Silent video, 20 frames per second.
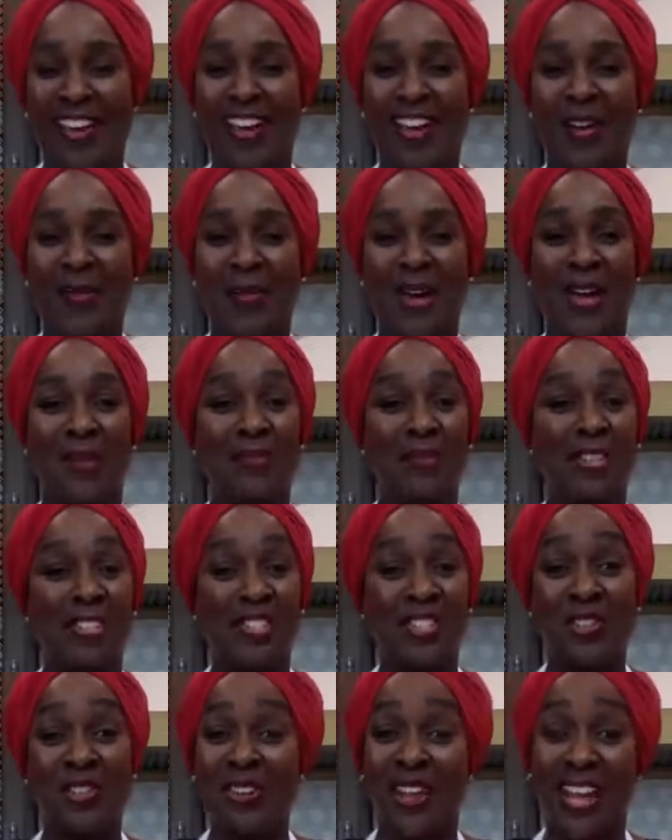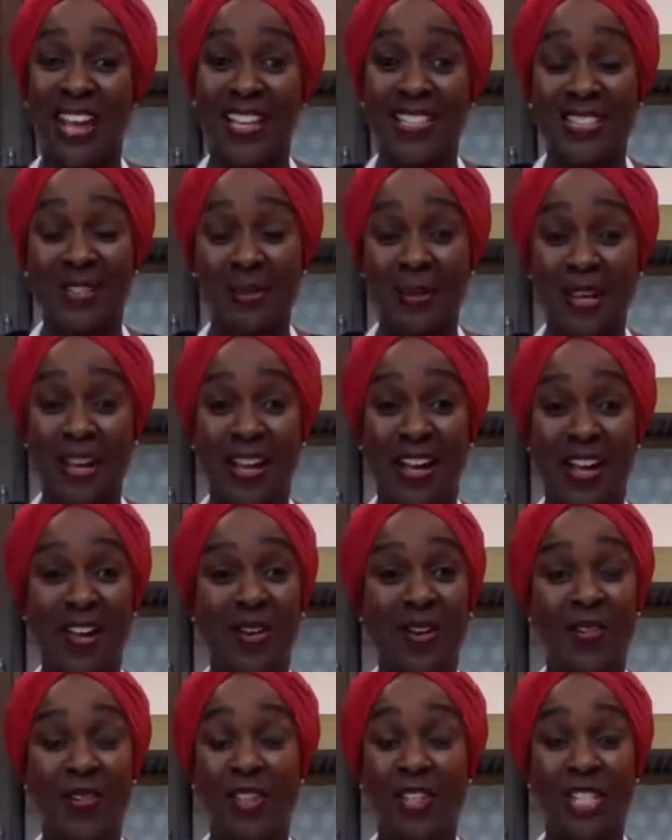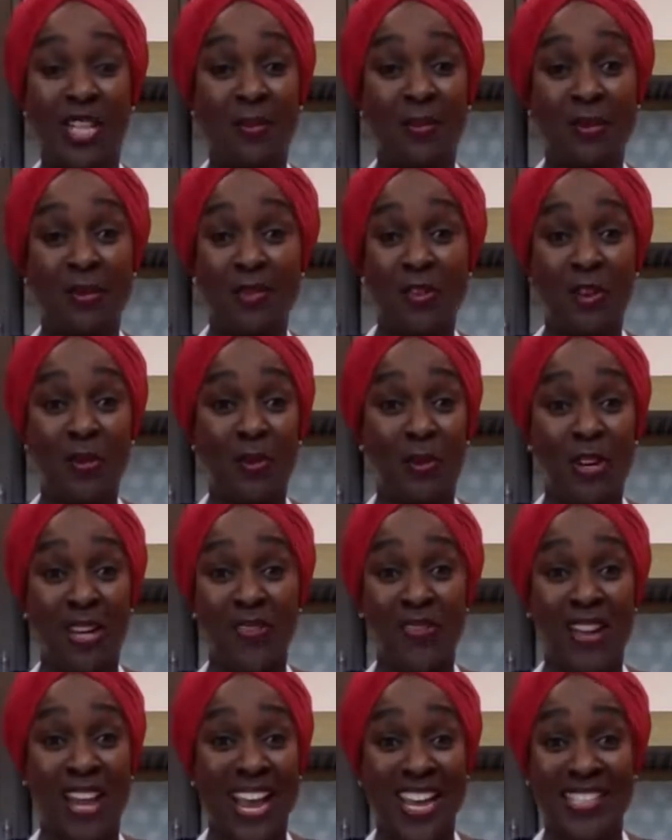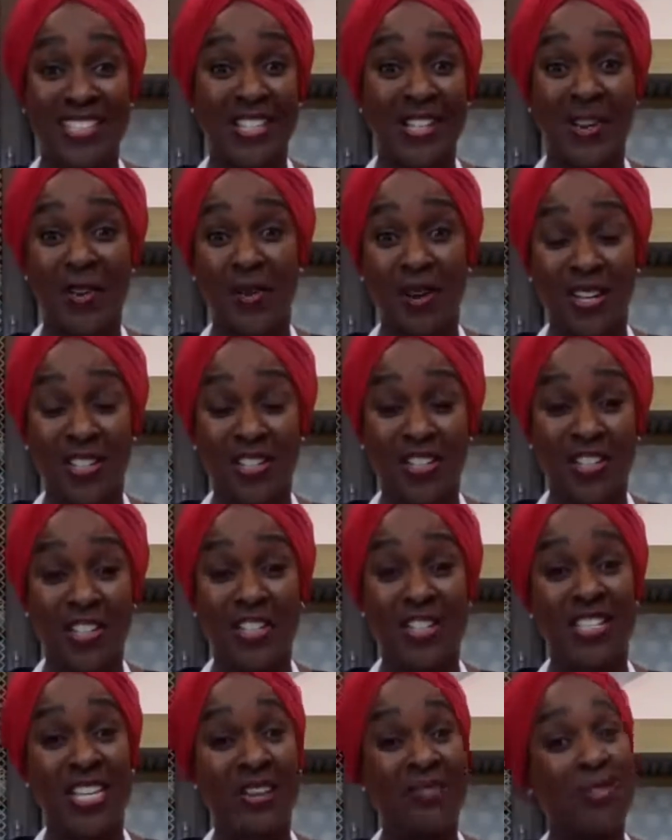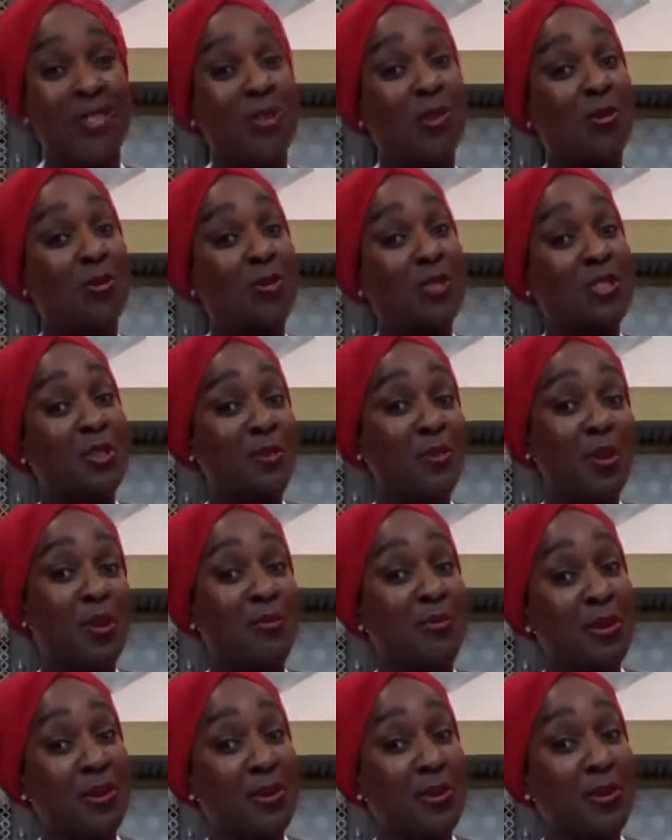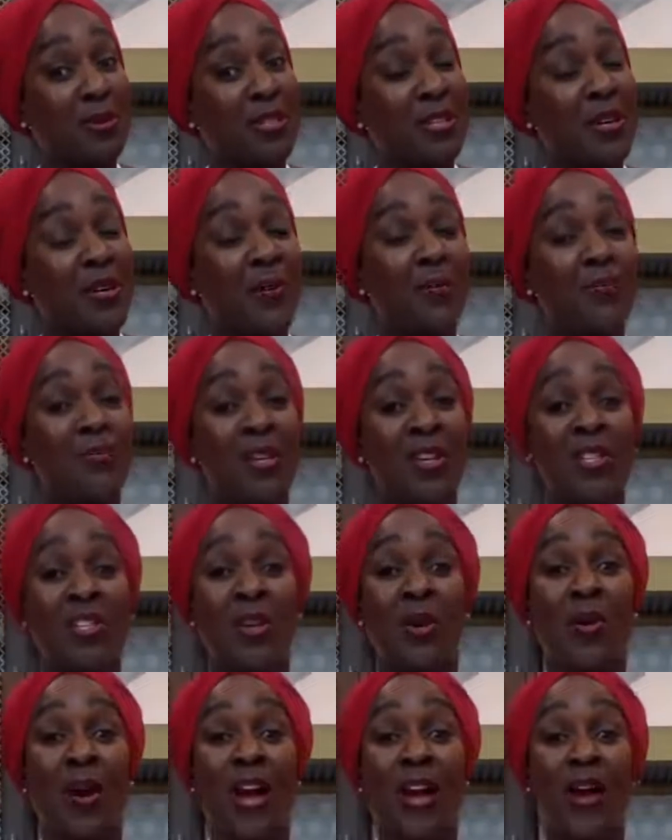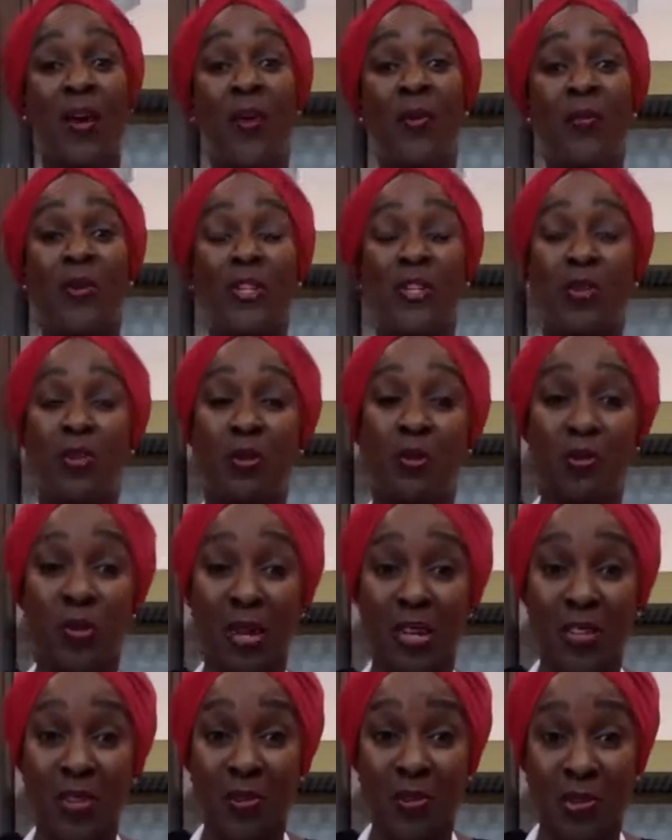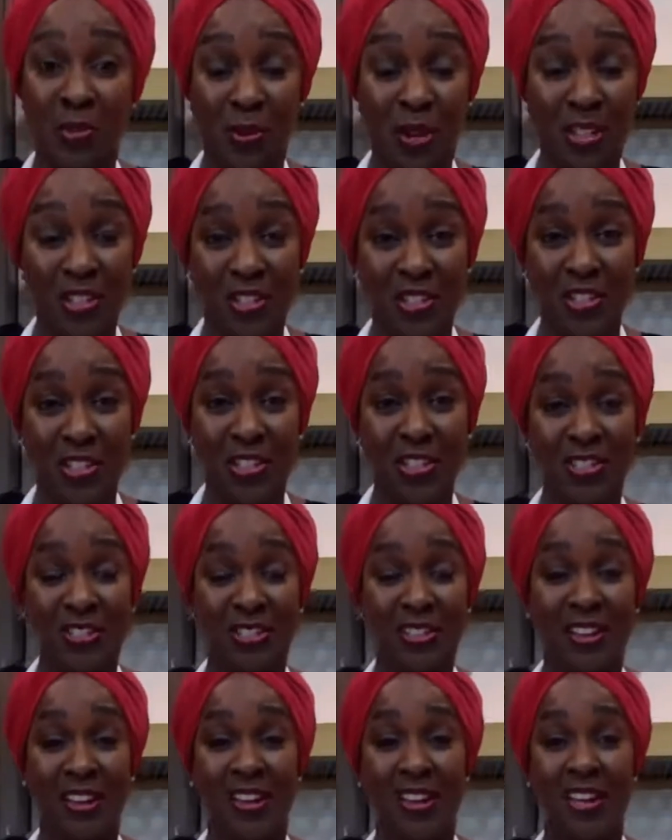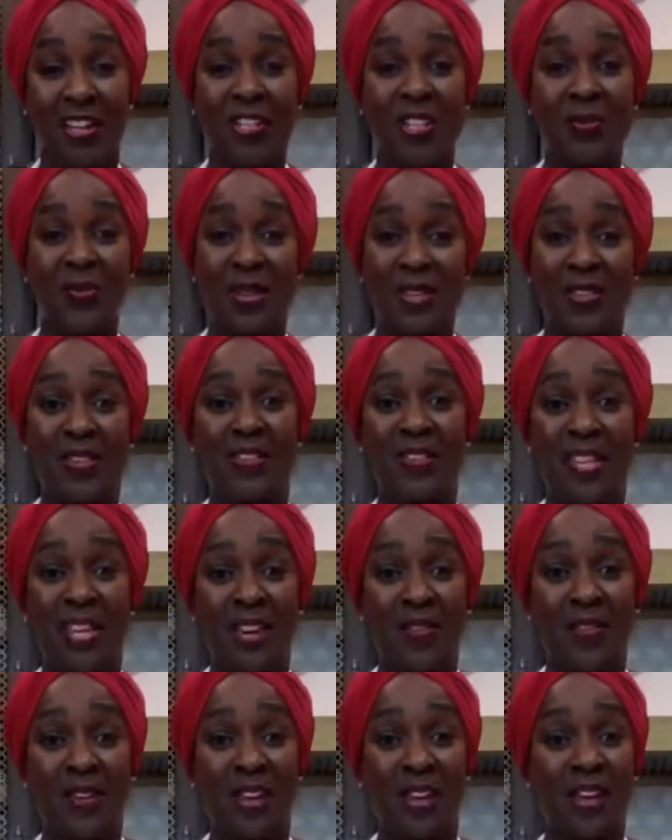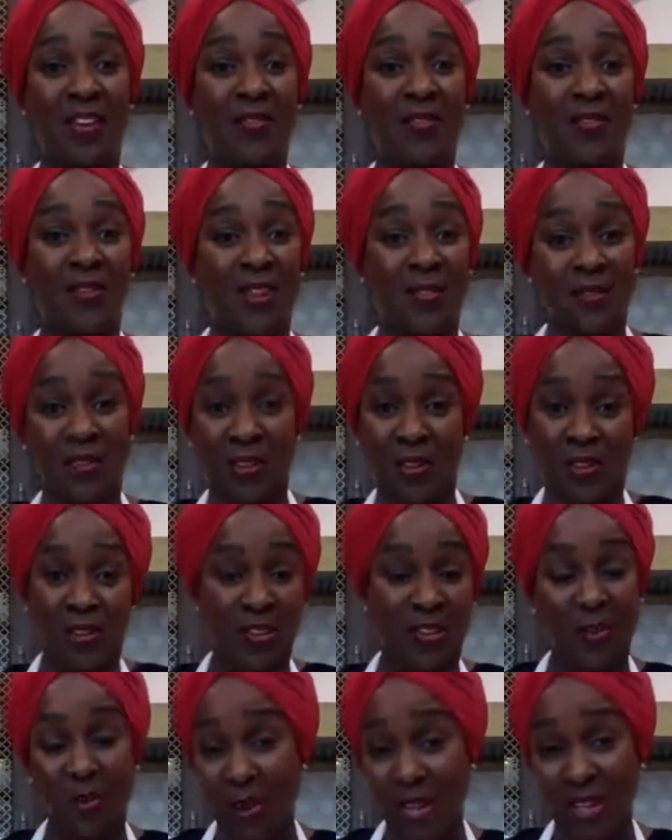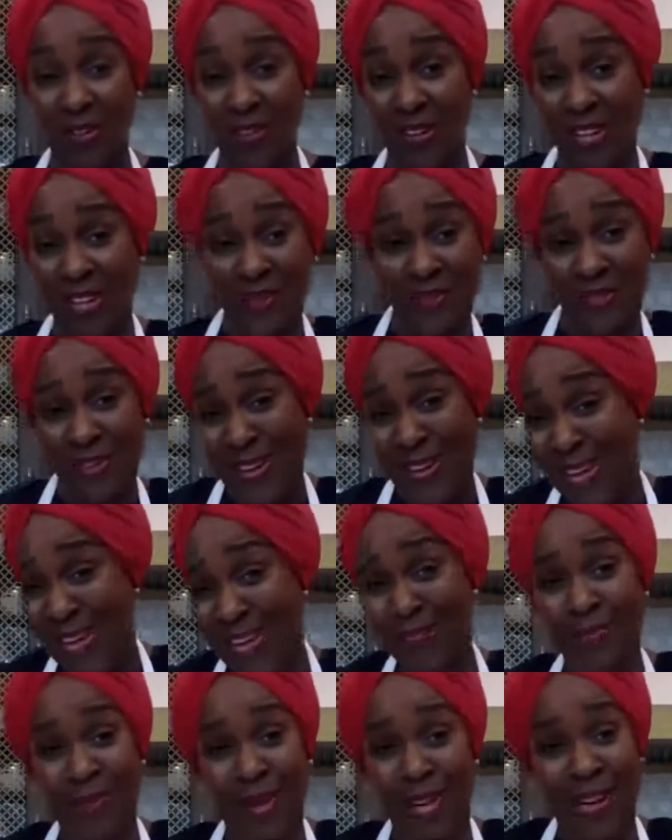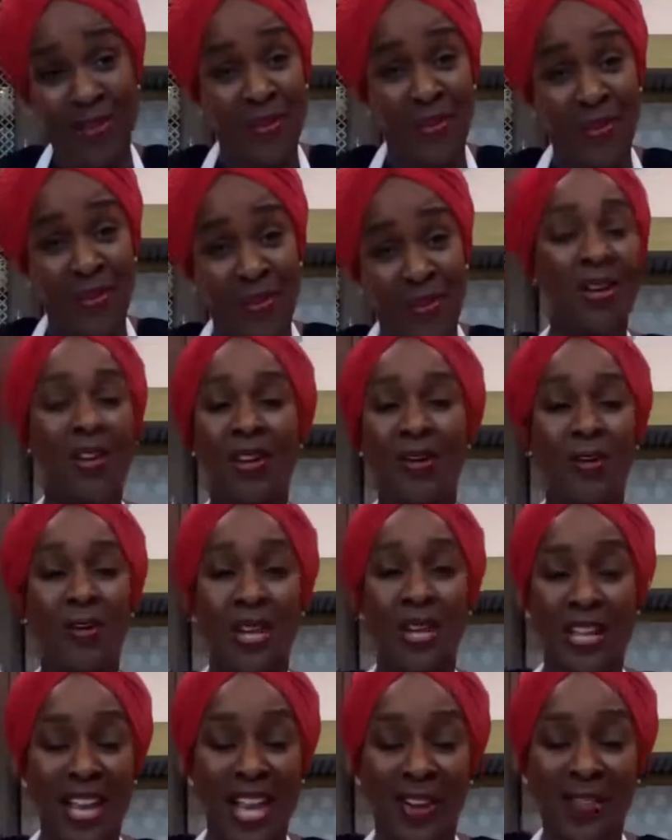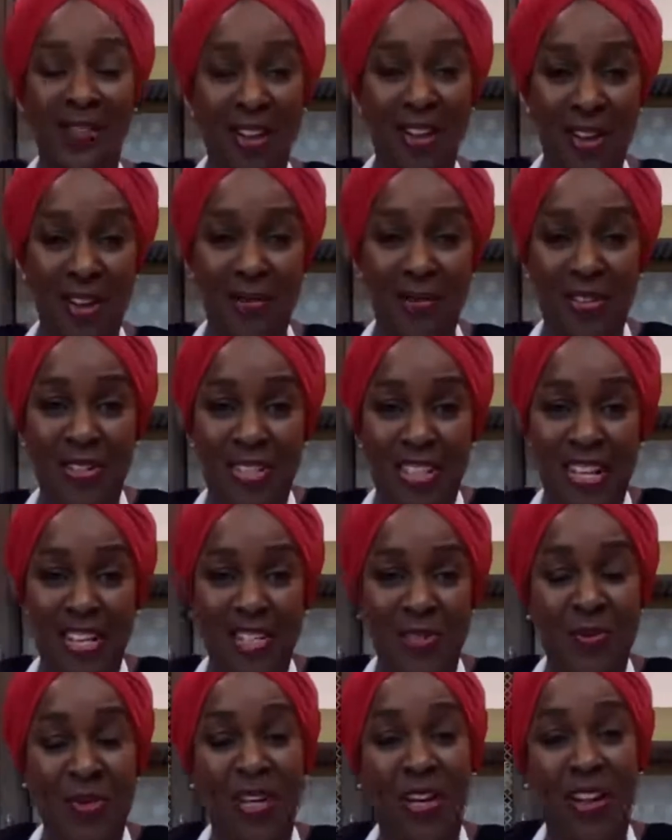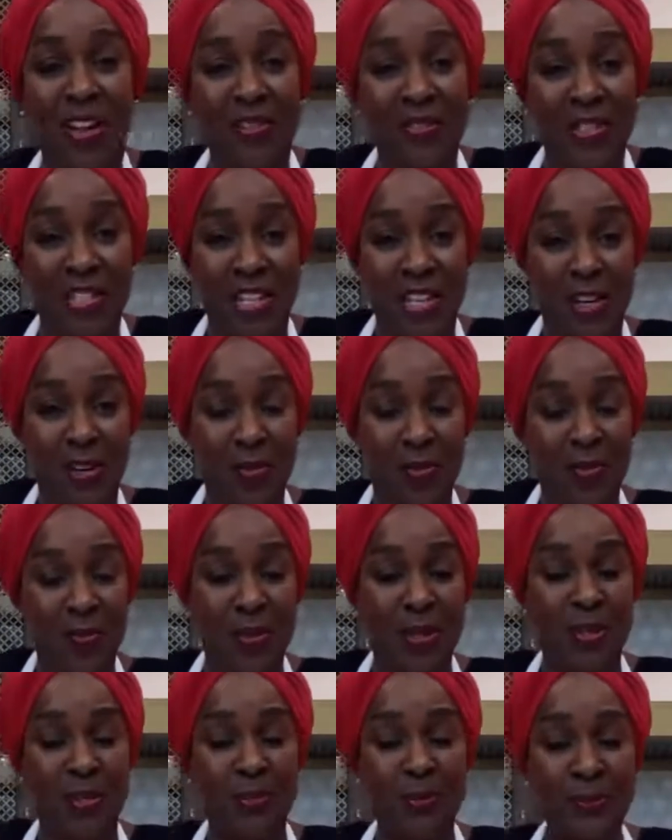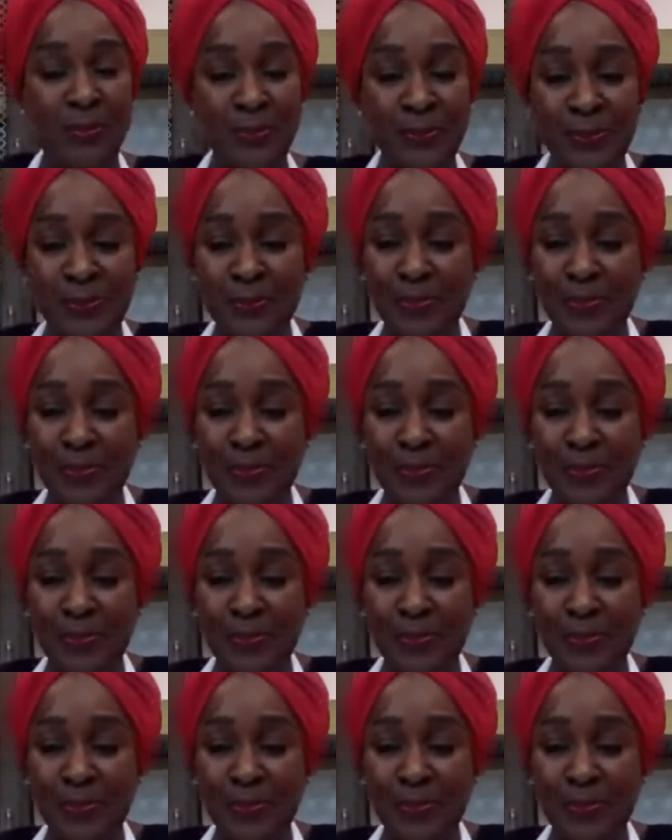I missed you last week. I heard that some of you were even asking questions, even though it was a reboot. So I hope that you will bring those questions to me this evening if they're still relevant. If they're not, whatever, we can have a conversation. Would love to hear from you.